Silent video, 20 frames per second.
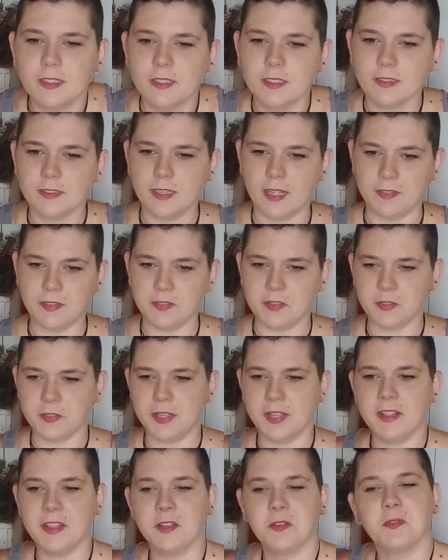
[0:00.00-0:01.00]
Not that there's
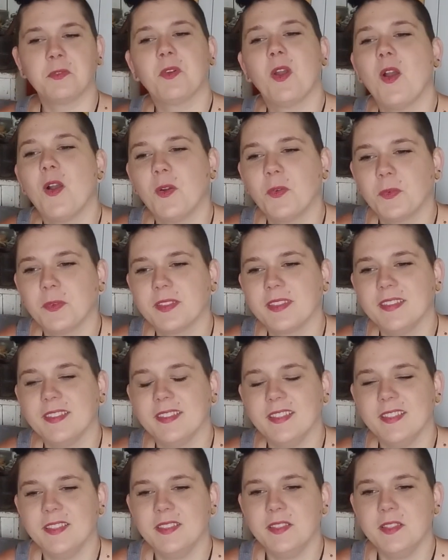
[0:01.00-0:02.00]
anything wrong with,
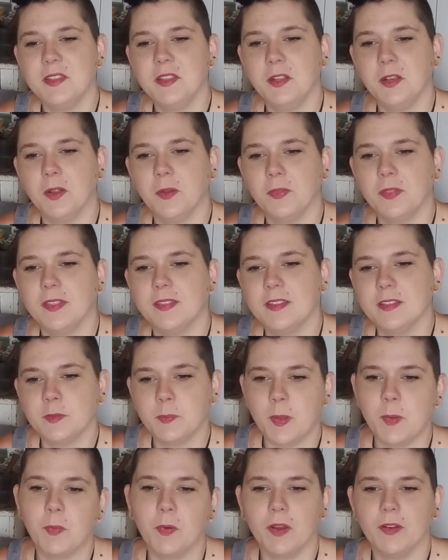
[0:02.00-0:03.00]
you know, that these
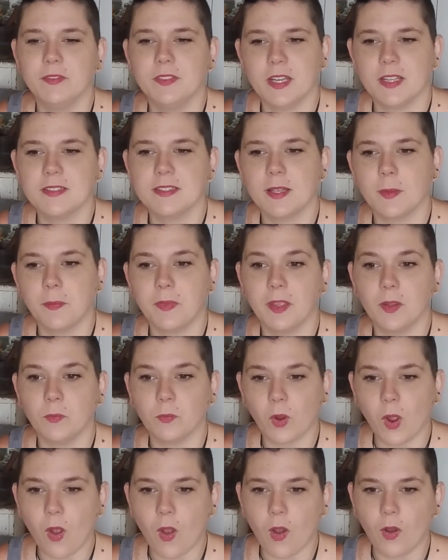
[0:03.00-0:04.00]
people have done something
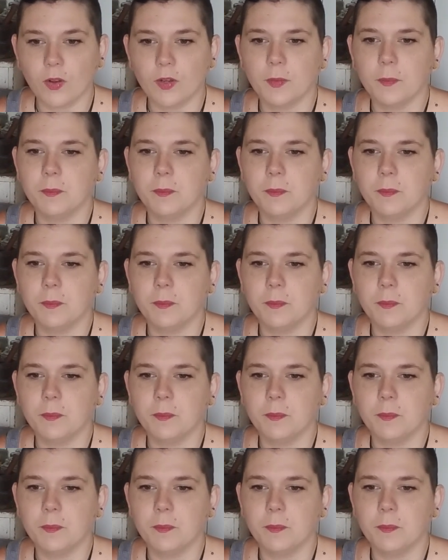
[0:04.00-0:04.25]
wrong,